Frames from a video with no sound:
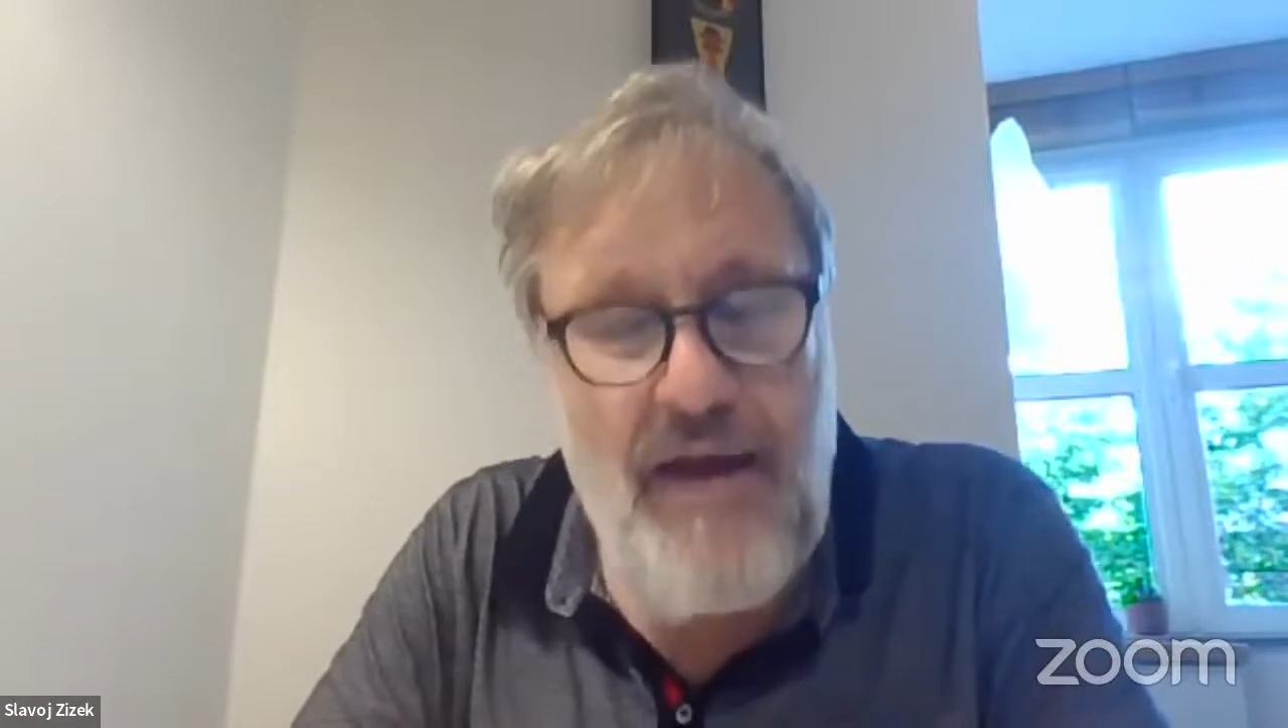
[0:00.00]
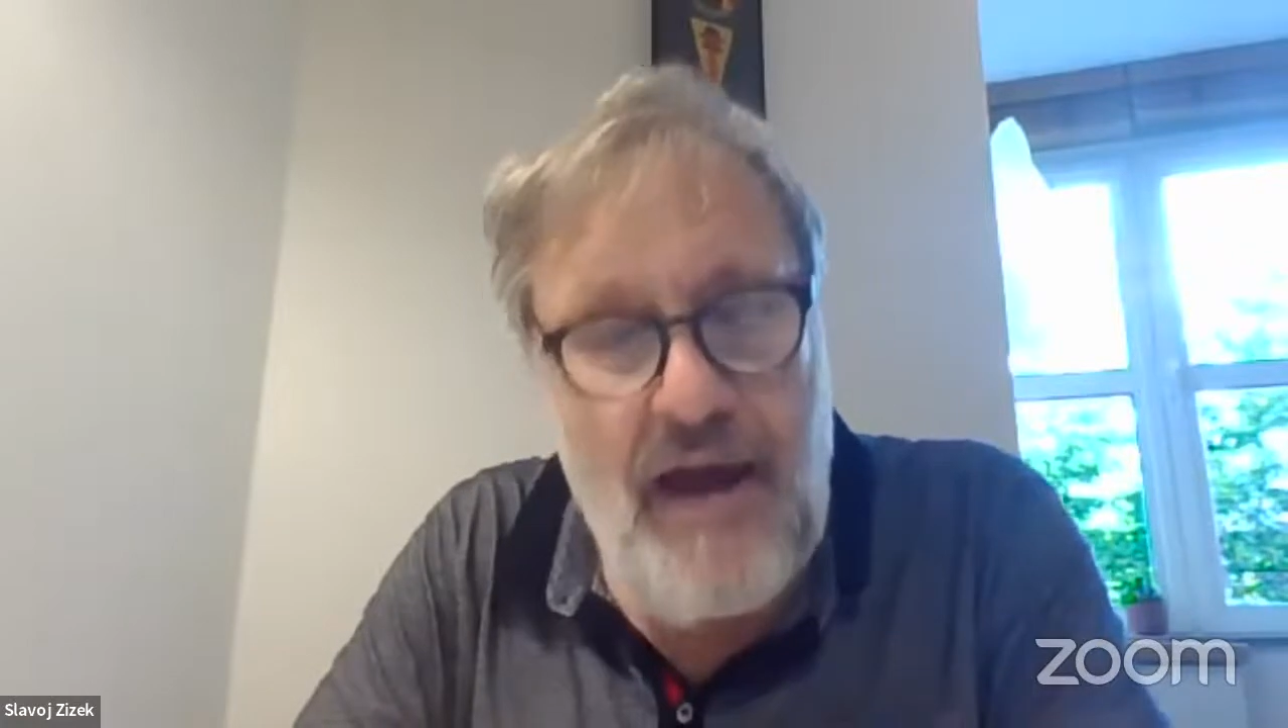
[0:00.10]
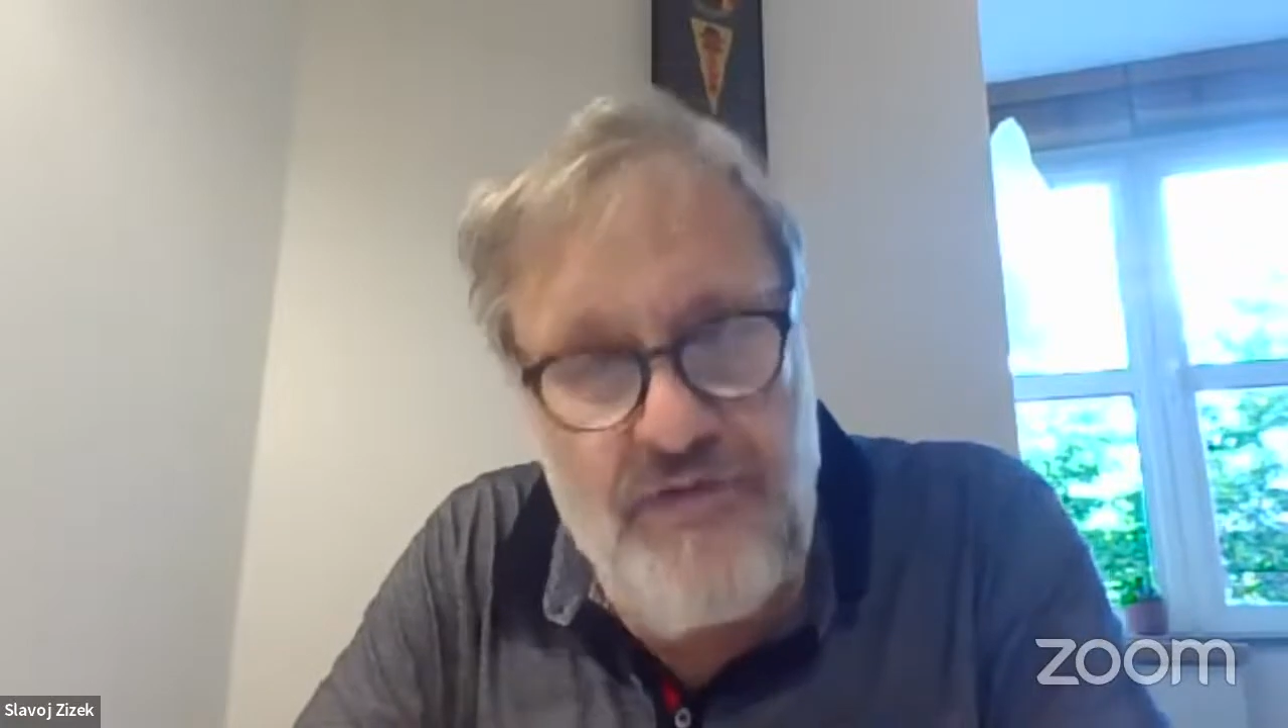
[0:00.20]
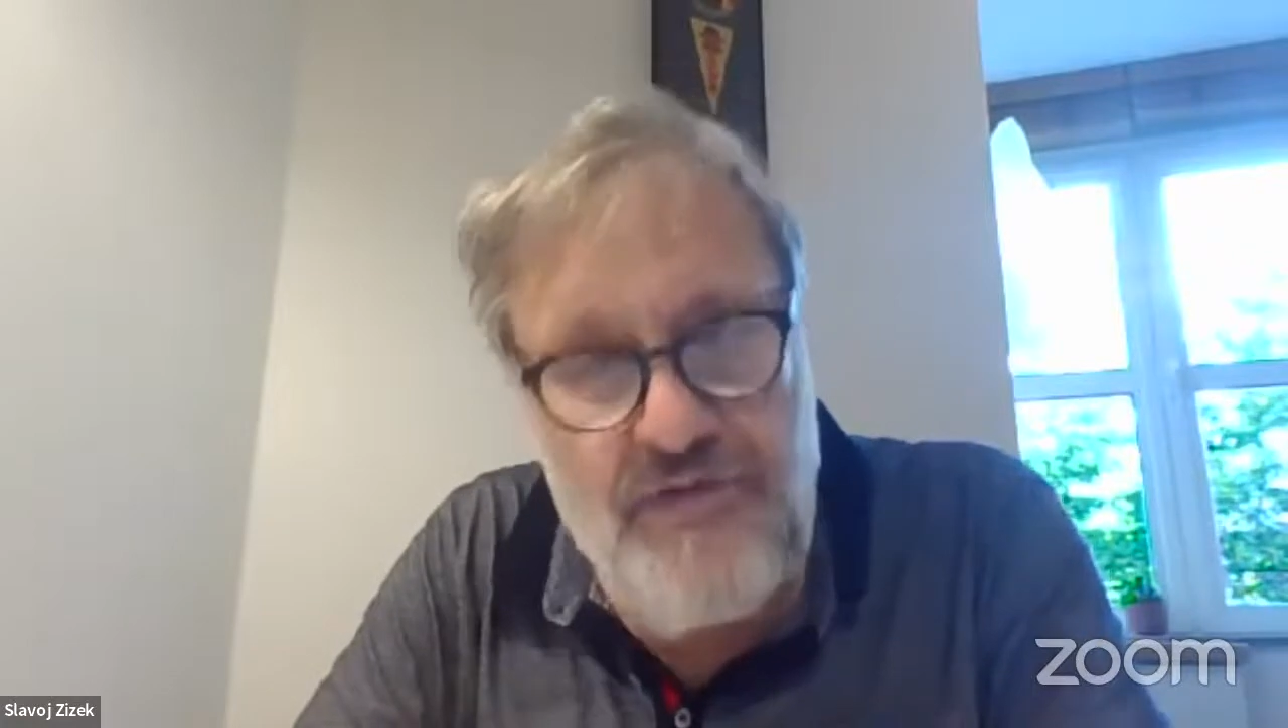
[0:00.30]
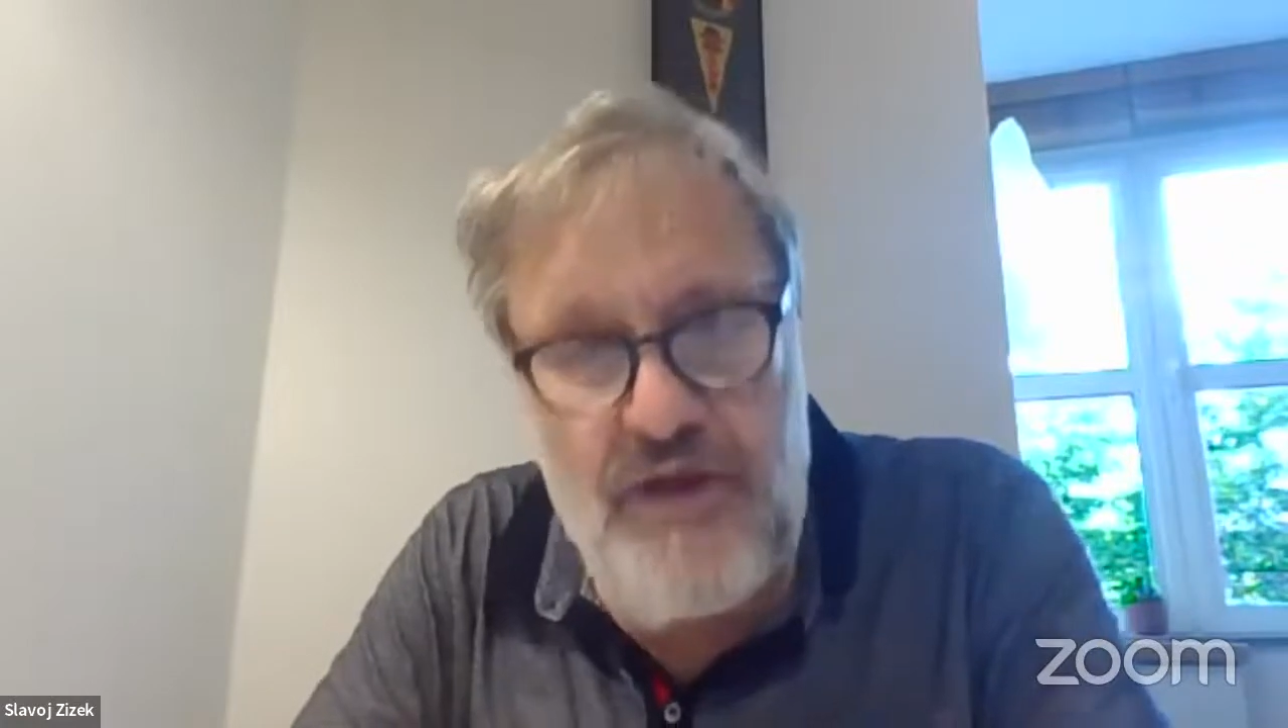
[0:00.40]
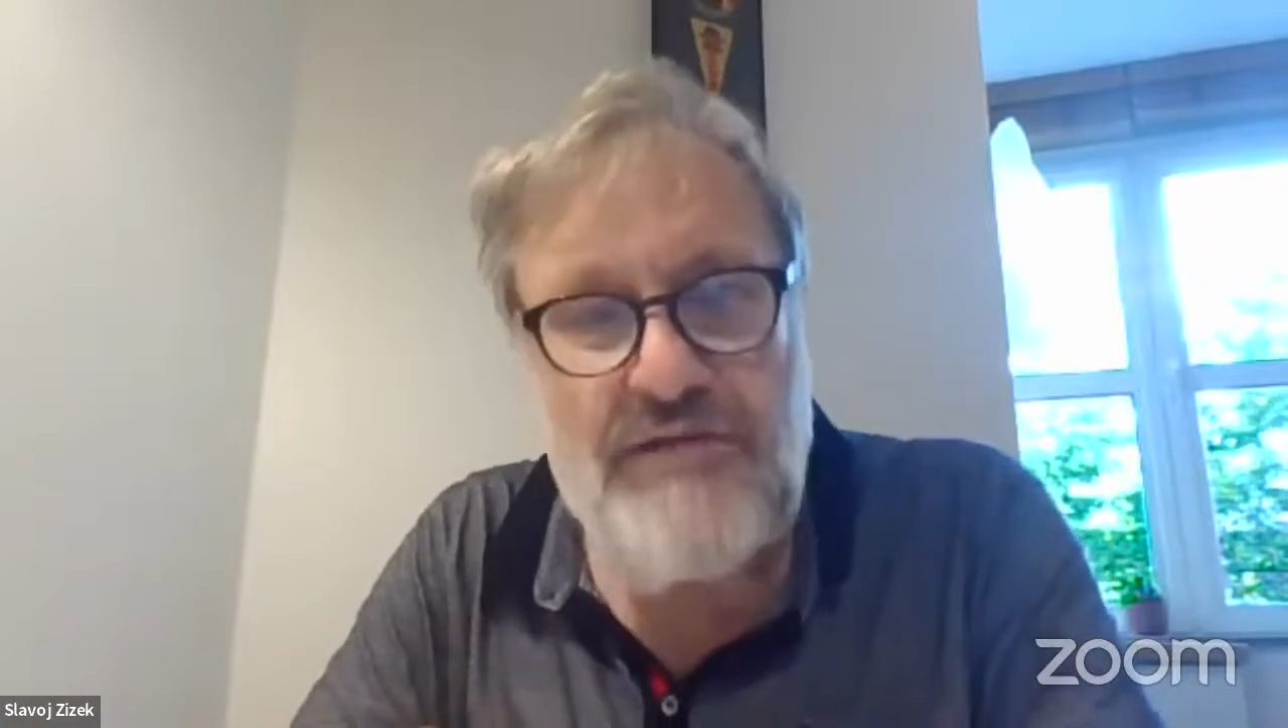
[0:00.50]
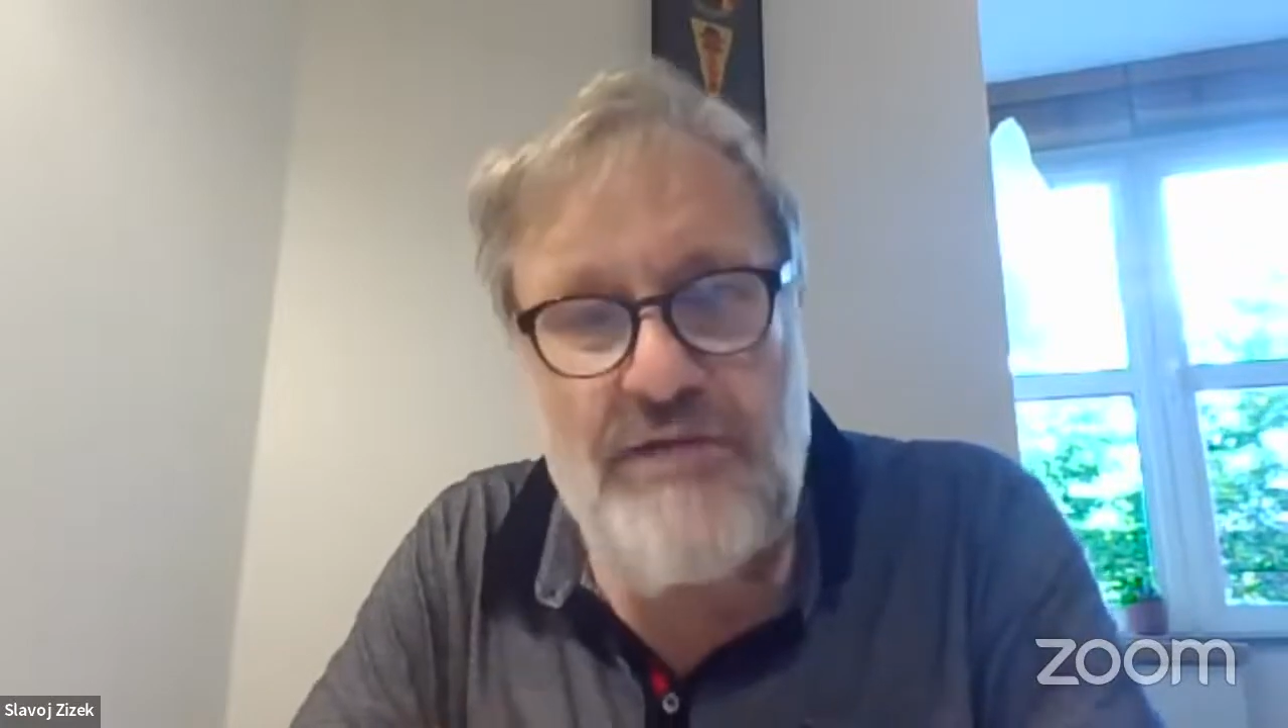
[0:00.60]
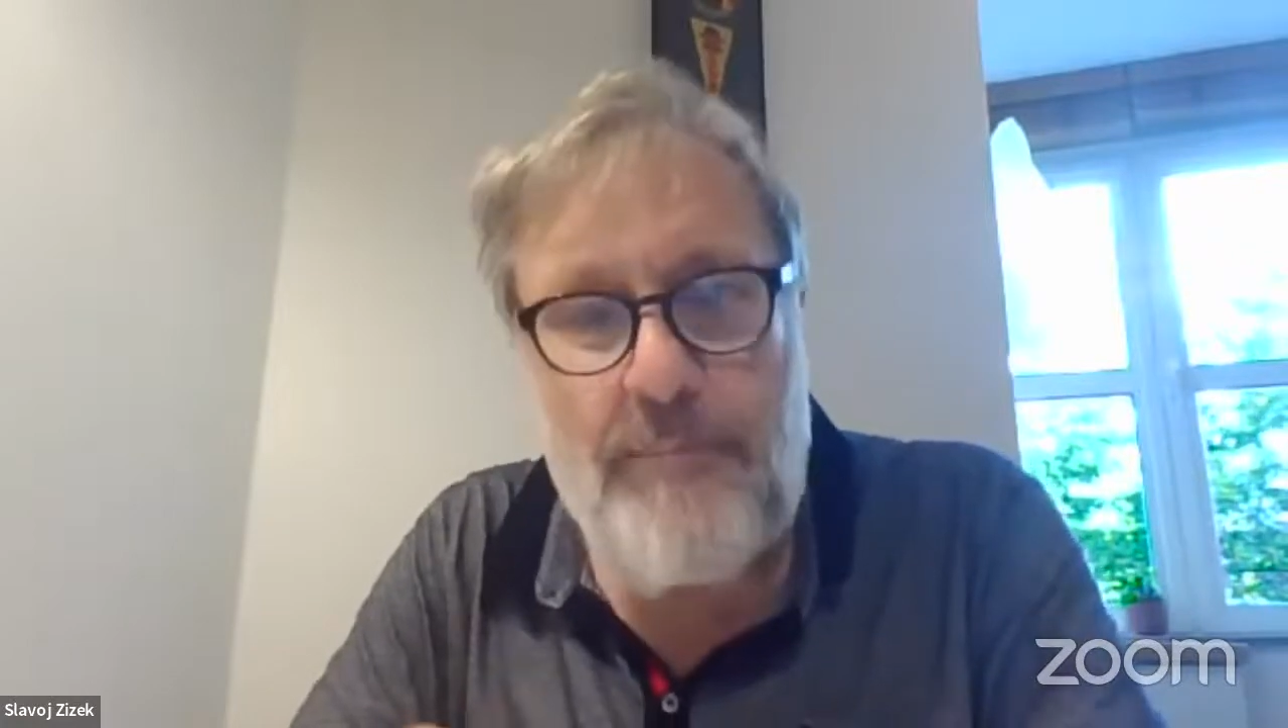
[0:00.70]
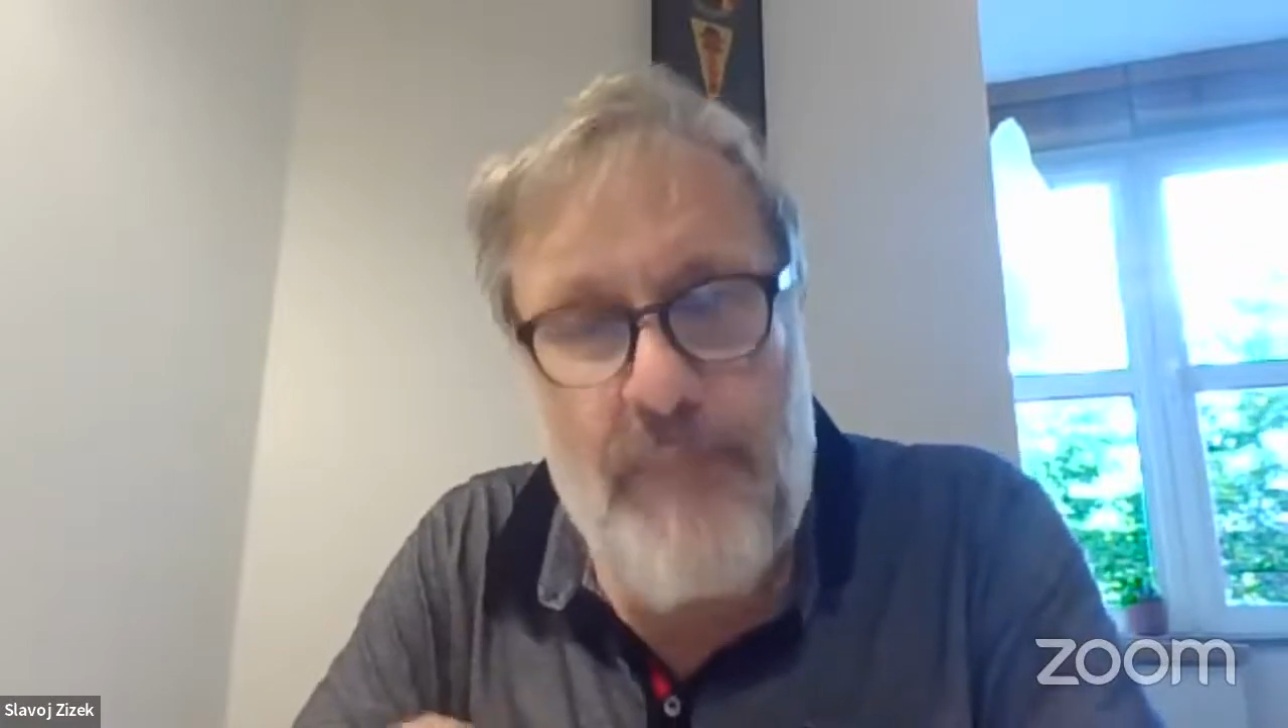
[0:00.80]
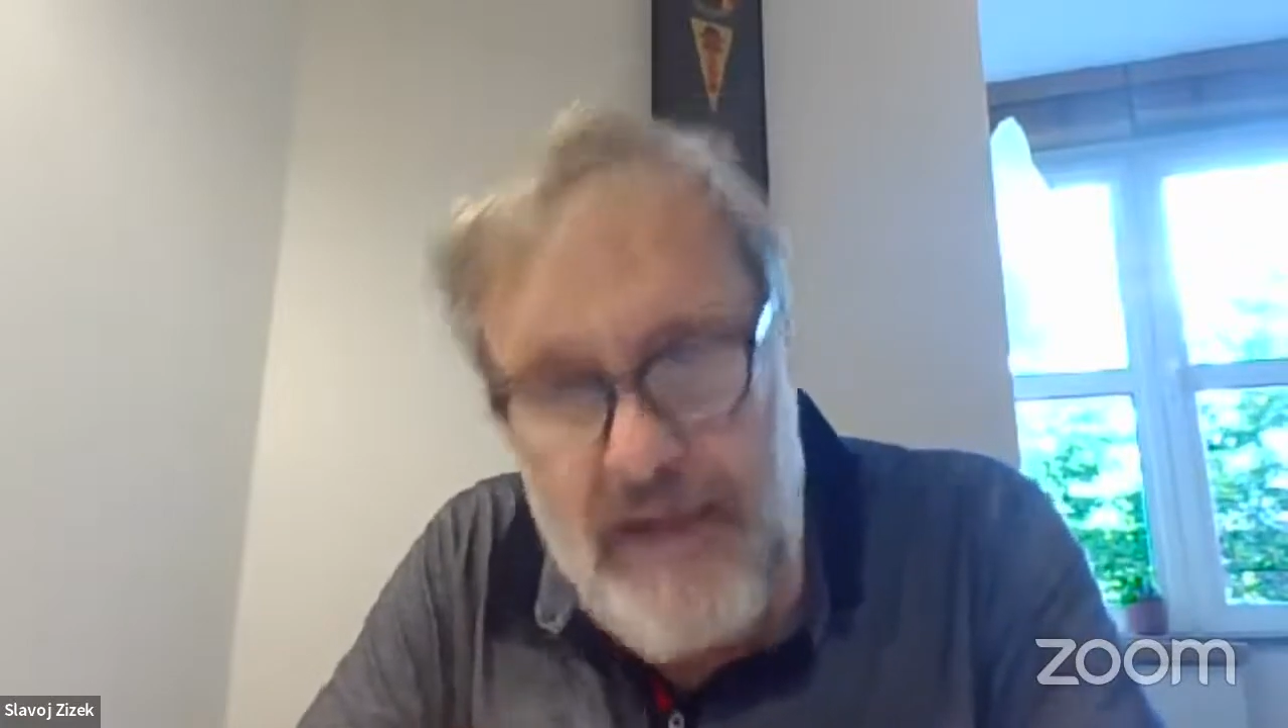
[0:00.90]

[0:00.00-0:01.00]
I think